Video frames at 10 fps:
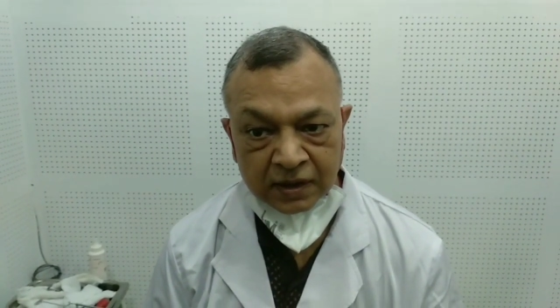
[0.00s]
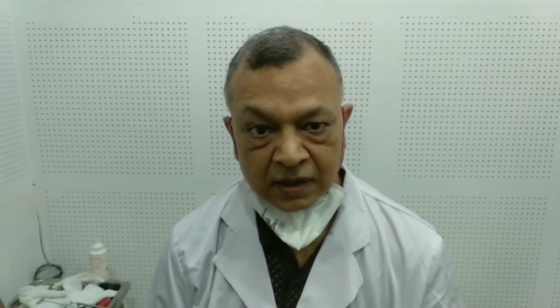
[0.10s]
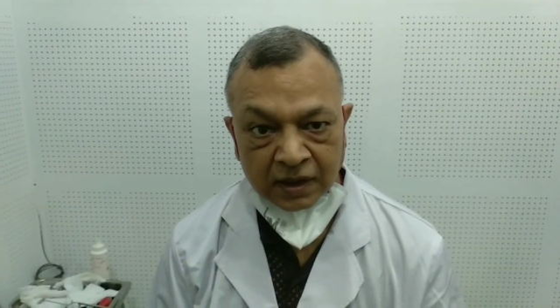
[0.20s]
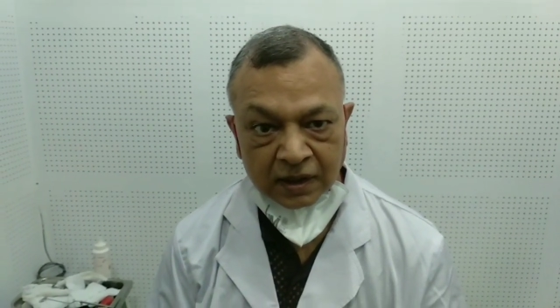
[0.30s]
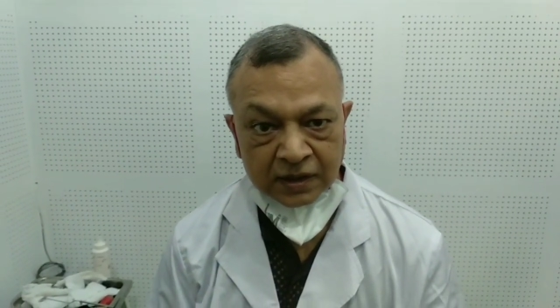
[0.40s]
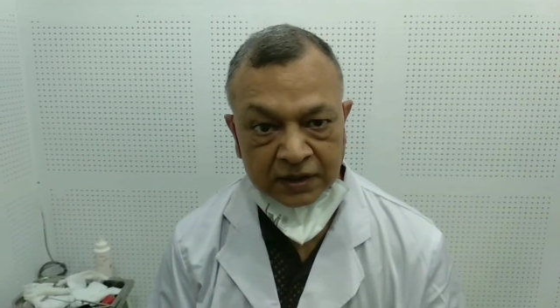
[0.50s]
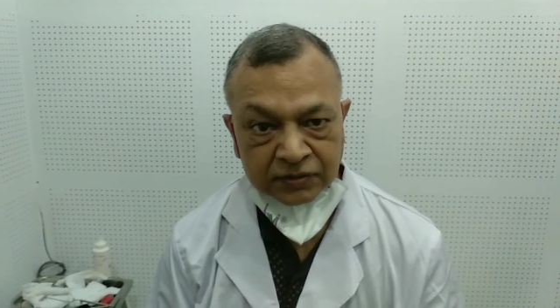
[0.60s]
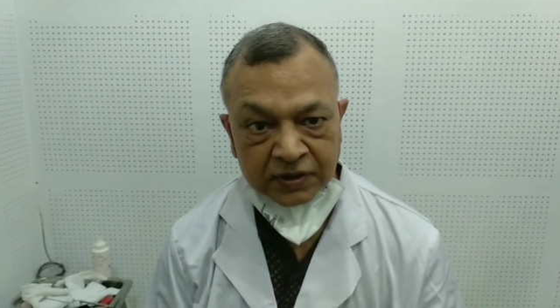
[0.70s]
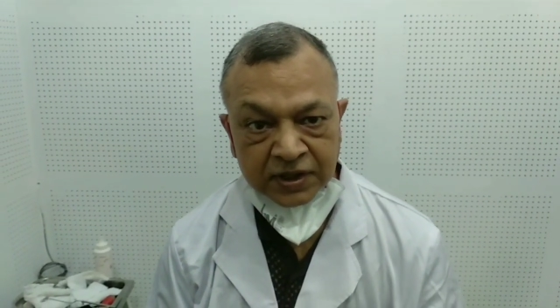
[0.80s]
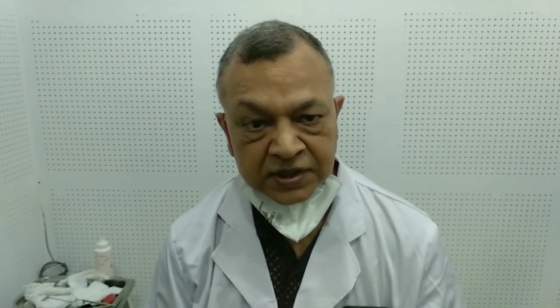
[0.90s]
Actually,
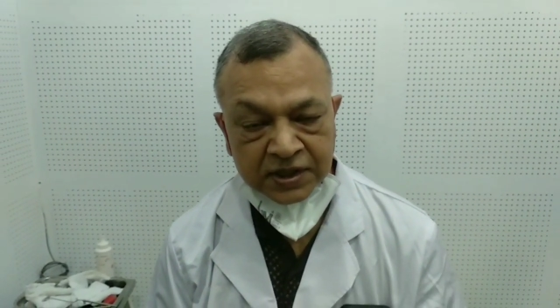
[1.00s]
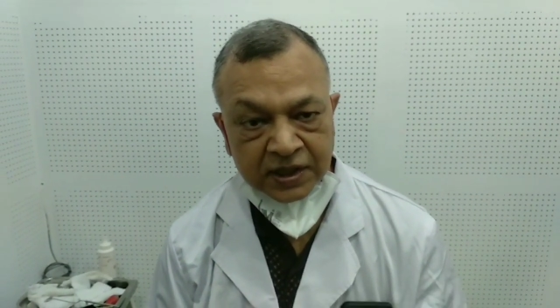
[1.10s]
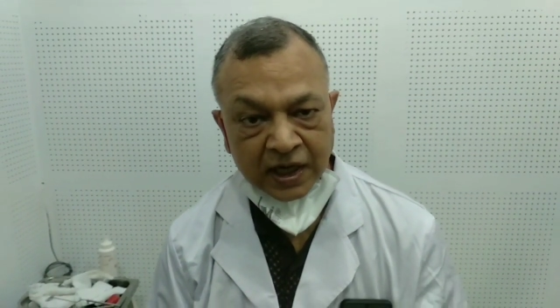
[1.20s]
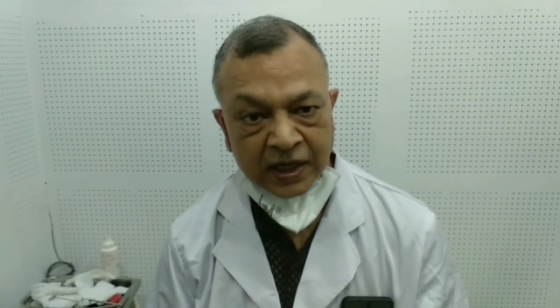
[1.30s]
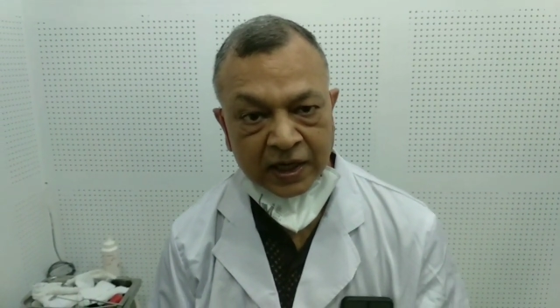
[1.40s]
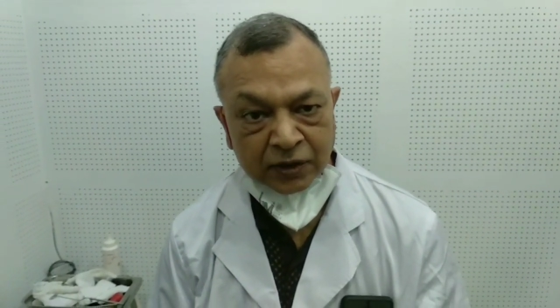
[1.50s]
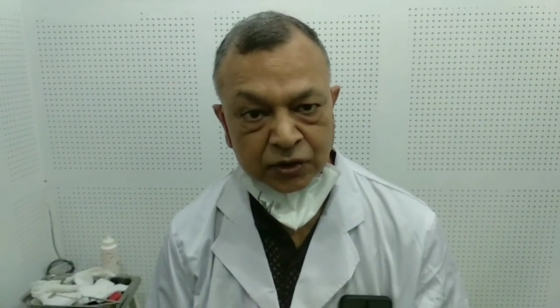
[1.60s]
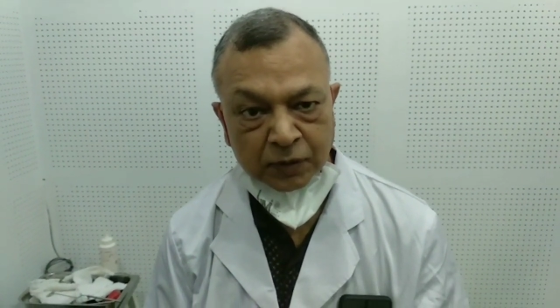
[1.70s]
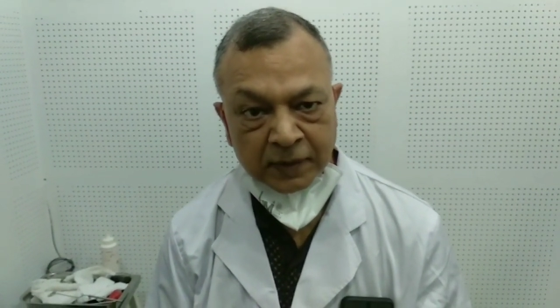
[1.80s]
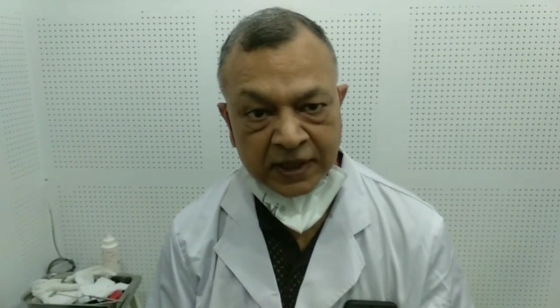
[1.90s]
this indirect
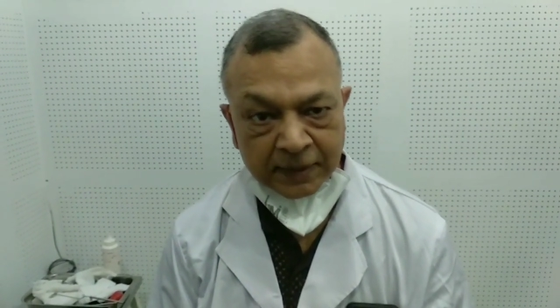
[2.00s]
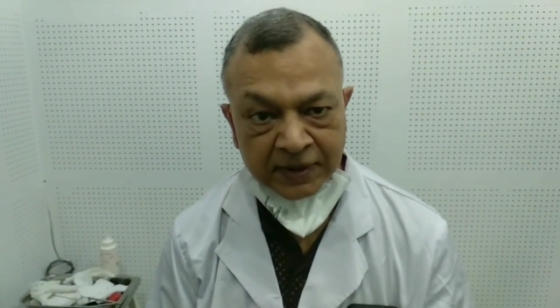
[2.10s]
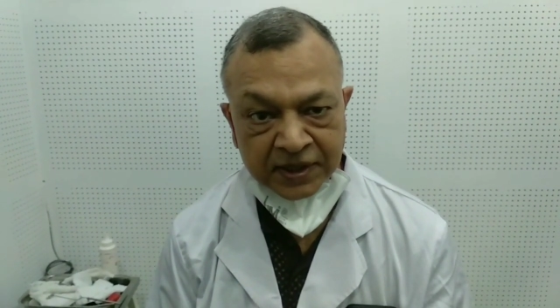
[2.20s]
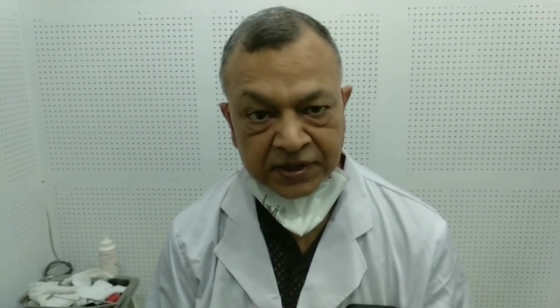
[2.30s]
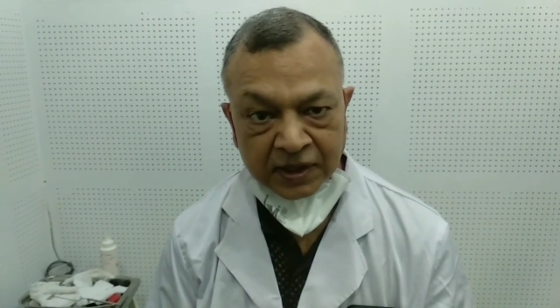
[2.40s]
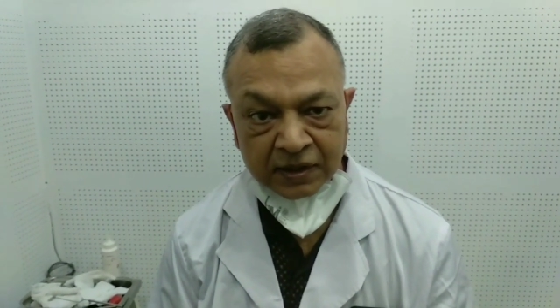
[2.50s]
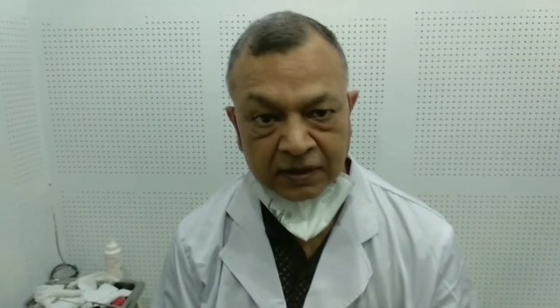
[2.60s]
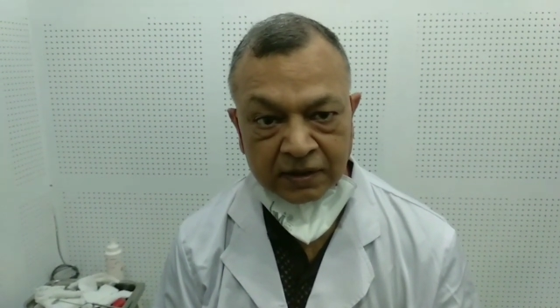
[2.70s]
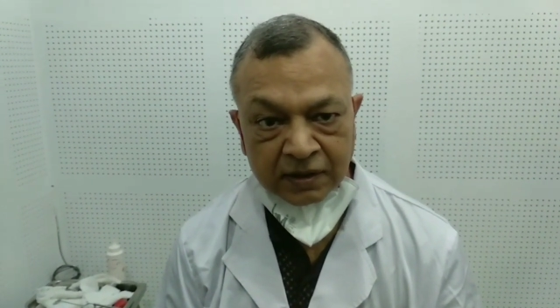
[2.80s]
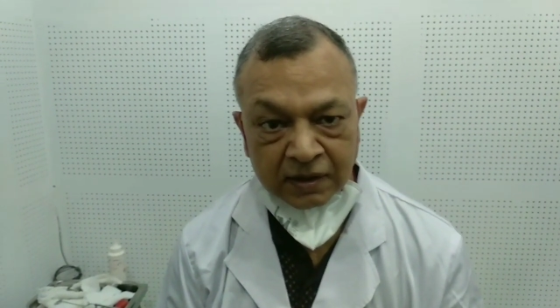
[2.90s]
laryngoscopy examination,
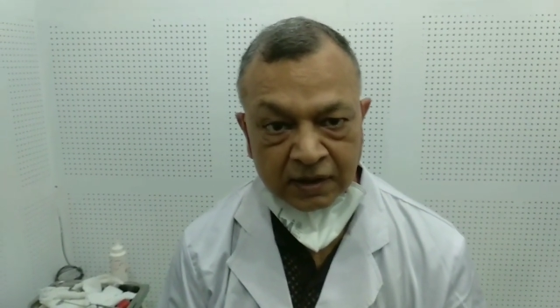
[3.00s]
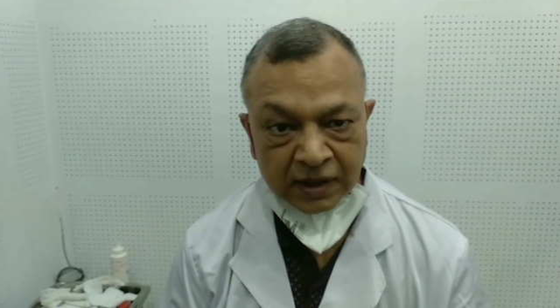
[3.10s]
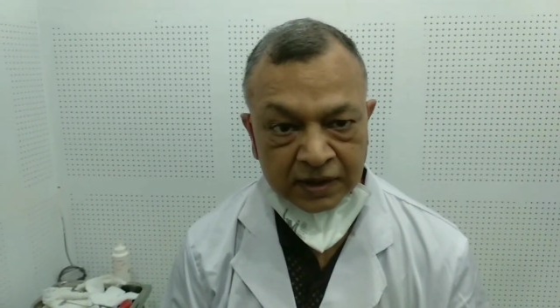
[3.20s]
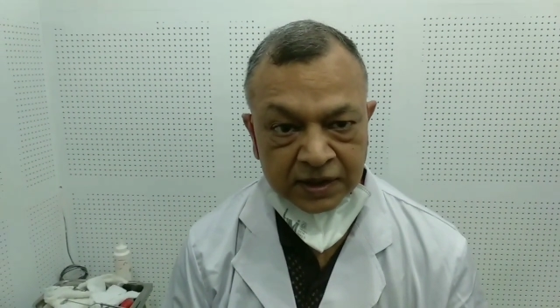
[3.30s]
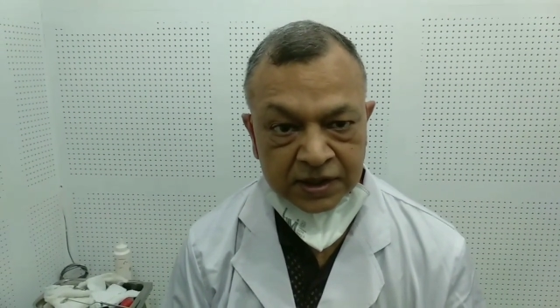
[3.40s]
in this